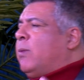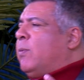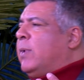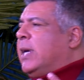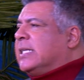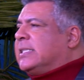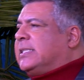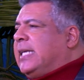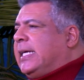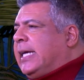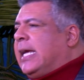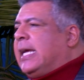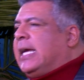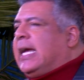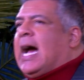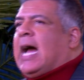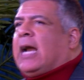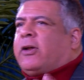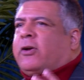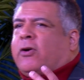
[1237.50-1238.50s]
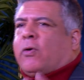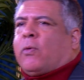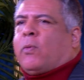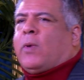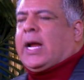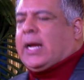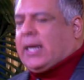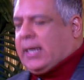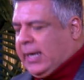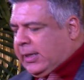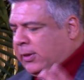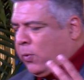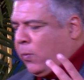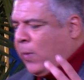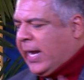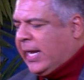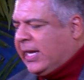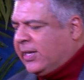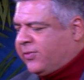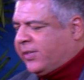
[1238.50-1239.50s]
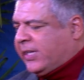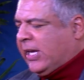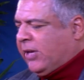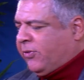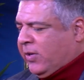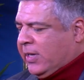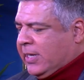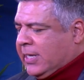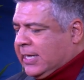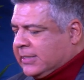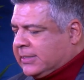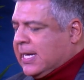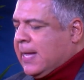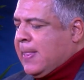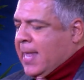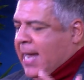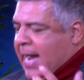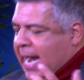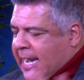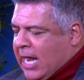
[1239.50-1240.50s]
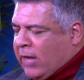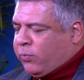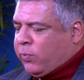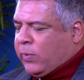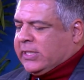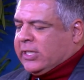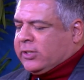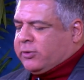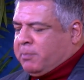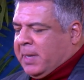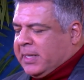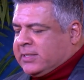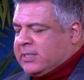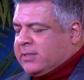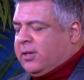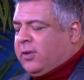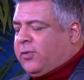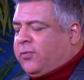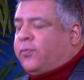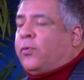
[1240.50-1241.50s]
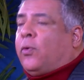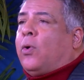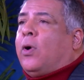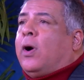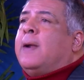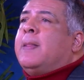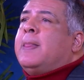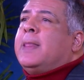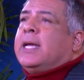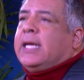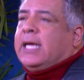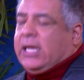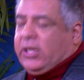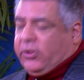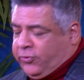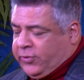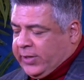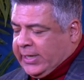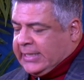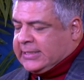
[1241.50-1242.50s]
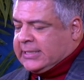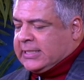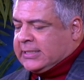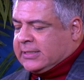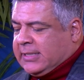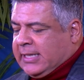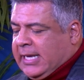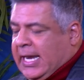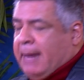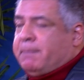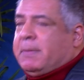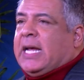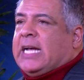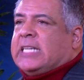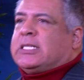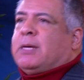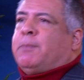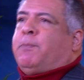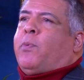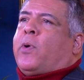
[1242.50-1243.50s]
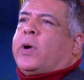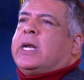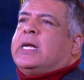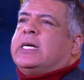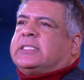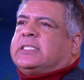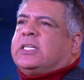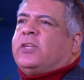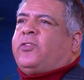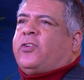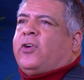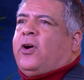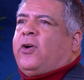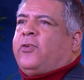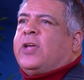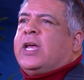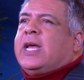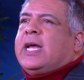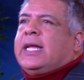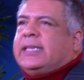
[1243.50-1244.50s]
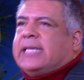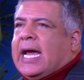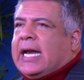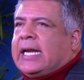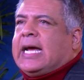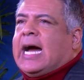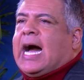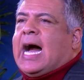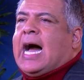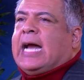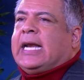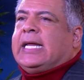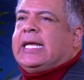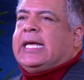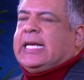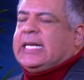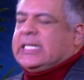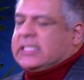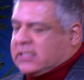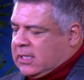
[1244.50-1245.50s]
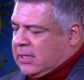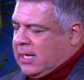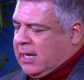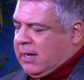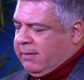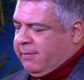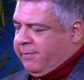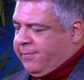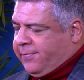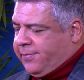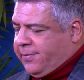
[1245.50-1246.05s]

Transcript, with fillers: we're not seeking God correctly the way he's teaching us, and that's what this message is for, in Jesus' name. It's important, Hudson Church, that God is love.